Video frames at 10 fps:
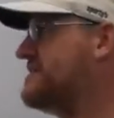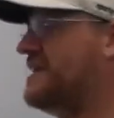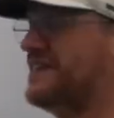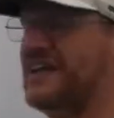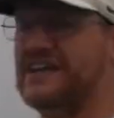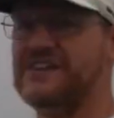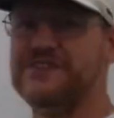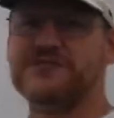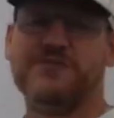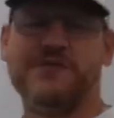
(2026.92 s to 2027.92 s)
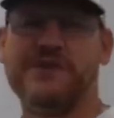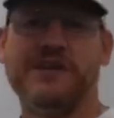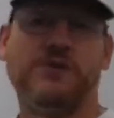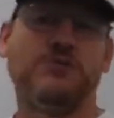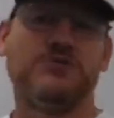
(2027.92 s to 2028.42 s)
say land on this
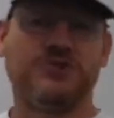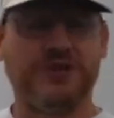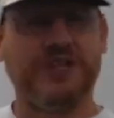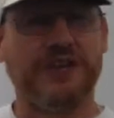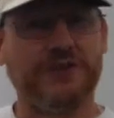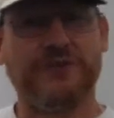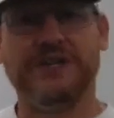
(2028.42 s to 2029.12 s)
runway, hold short of the other